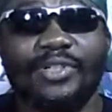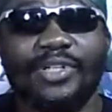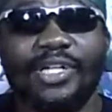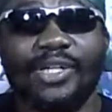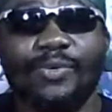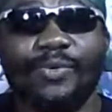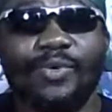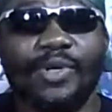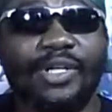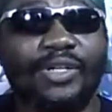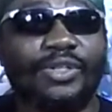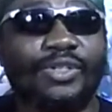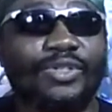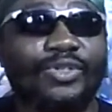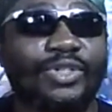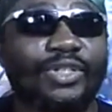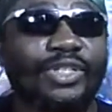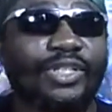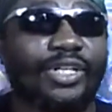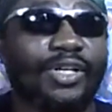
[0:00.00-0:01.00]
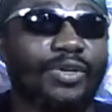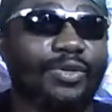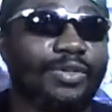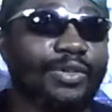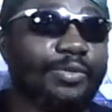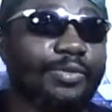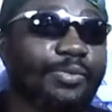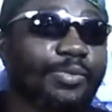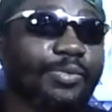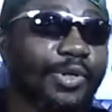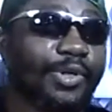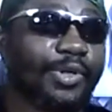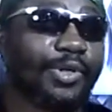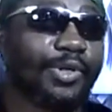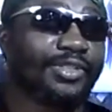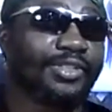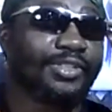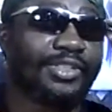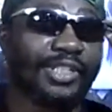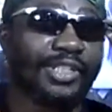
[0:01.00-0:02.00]
100,000
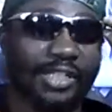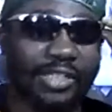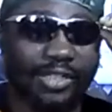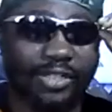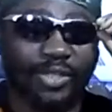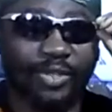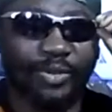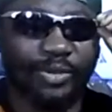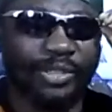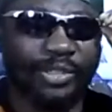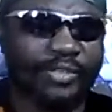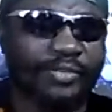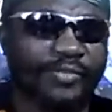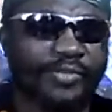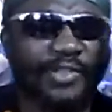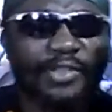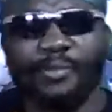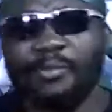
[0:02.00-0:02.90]
persons unaccounted for,